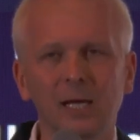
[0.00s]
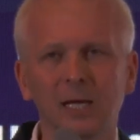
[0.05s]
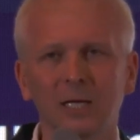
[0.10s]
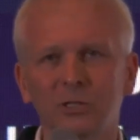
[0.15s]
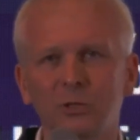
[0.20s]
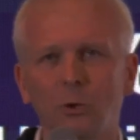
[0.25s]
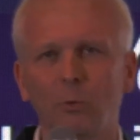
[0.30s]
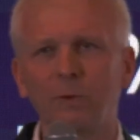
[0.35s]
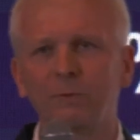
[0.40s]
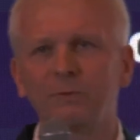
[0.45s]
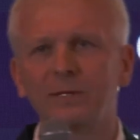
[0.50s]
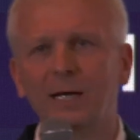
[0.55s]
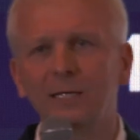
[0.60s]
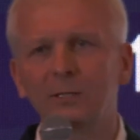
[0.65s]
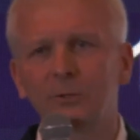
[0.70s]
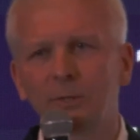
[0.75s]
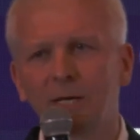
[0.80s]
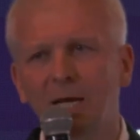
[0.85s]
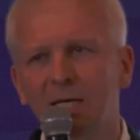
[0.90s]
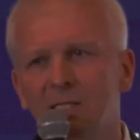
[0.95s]
So we've done
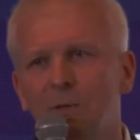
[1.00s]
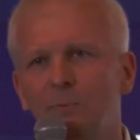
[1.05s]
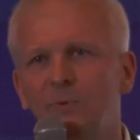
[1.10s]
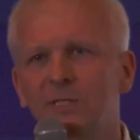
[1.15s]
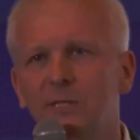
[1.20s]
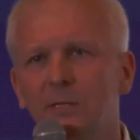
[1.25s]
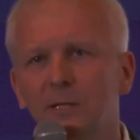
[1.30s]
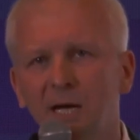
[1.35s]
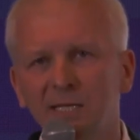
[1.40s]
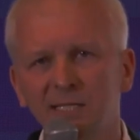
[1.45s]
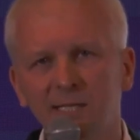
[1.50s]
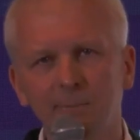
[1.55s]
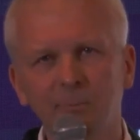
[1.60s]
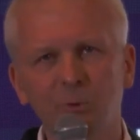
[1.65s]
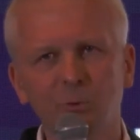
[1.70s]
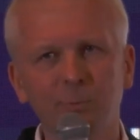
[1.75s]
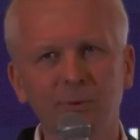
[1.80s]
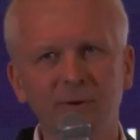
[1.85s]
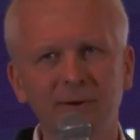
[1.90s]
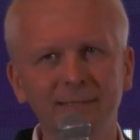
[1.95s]
it together with the
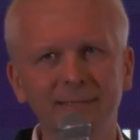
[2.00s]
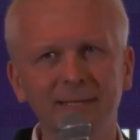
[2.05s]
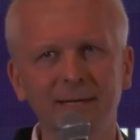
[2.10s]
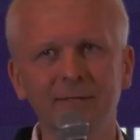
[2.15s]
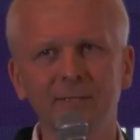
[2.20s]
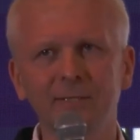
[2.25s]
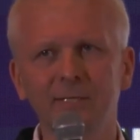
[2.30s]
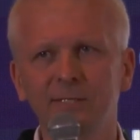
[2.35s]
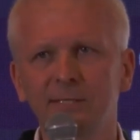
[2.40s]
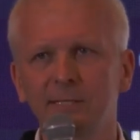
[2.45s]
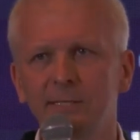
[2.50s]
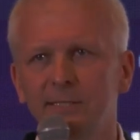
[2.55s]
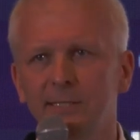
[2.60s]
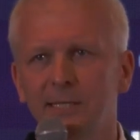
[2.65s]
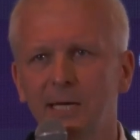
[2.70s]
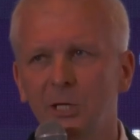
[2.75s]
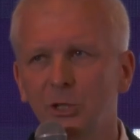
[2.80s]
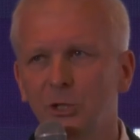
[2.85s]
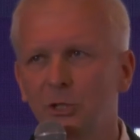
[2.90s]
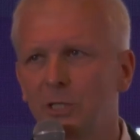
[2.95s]
Luxembourg Private Equity
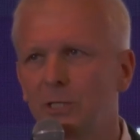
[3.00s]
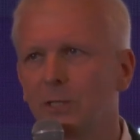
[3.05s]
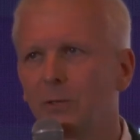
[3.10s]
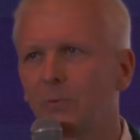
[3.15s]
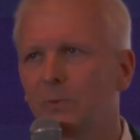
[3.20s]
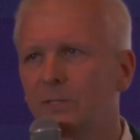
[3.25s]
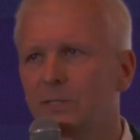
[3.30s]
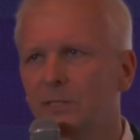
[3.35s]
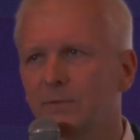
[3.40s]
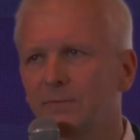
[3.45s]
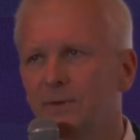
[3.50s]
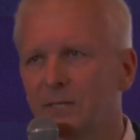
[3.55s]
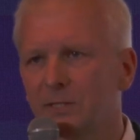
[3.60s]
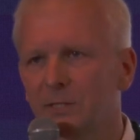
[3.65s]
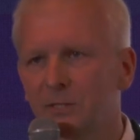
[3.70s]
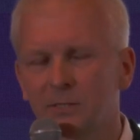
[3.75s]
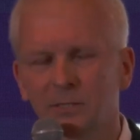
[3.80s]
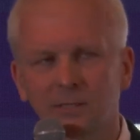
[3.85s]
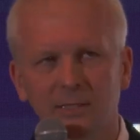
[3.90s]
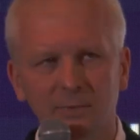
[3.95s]
Association,
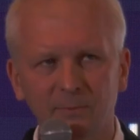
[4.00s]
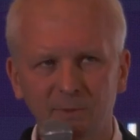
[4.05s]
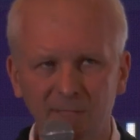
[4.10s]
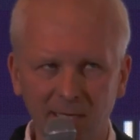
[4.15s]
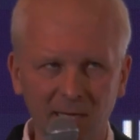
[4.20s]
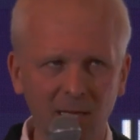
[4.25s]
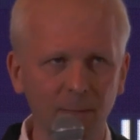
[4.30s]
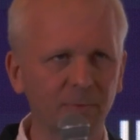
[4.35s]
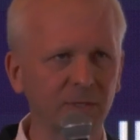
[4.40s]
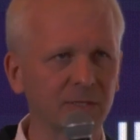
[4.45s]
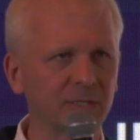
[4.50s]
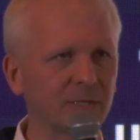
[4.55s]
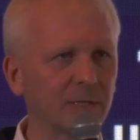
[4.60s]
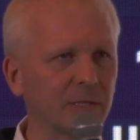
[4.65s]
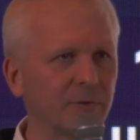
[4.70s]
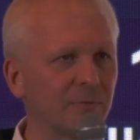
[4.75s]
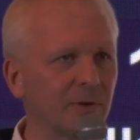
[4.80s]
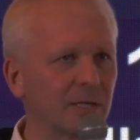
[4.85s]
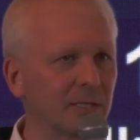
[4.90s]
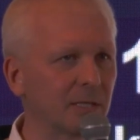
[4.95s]
with Help
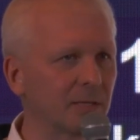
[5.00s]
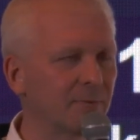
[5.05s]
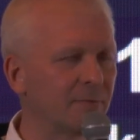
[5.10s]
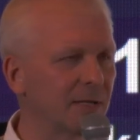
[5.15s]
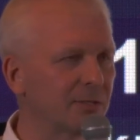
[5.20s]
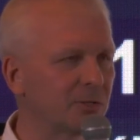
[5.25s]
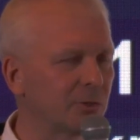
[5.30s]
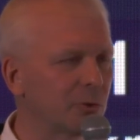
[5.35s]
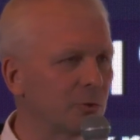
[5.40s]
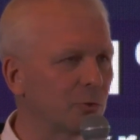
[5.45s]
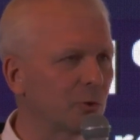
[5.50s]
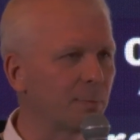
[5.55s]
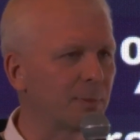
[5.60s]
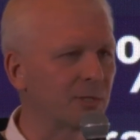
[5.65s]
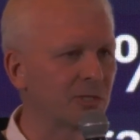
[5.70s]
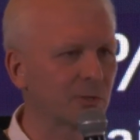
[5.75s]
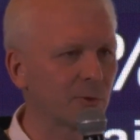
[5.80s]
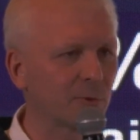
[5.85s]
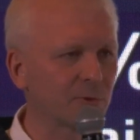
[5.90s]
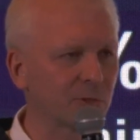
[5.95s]
Invest Europe,
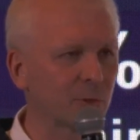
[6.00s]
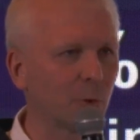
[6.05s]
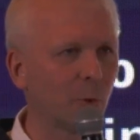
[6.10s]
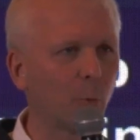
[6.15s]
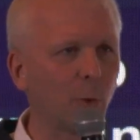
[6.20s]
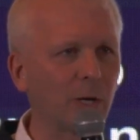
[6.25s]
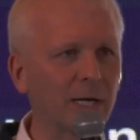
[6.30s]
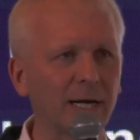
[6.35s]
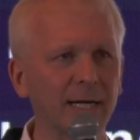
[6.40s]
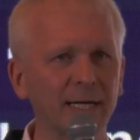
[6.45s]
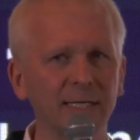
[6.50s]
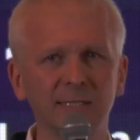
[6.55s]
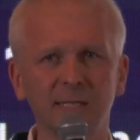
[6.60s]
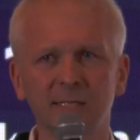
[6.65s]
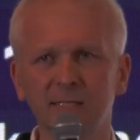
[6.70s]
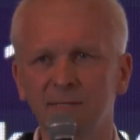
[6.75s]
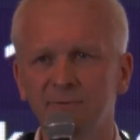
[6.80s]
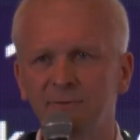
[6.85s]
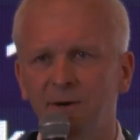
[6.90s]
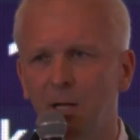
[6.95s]
and so on and so on. What it is
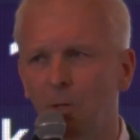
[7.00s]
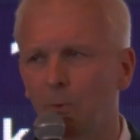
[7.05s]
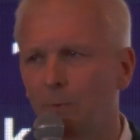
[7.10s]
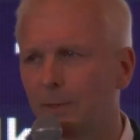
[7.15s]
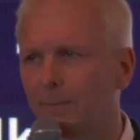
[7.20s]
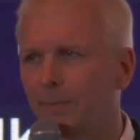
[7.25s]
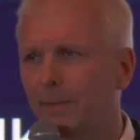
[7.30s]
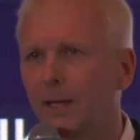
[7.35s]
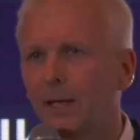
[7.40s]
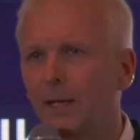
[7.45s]
the following.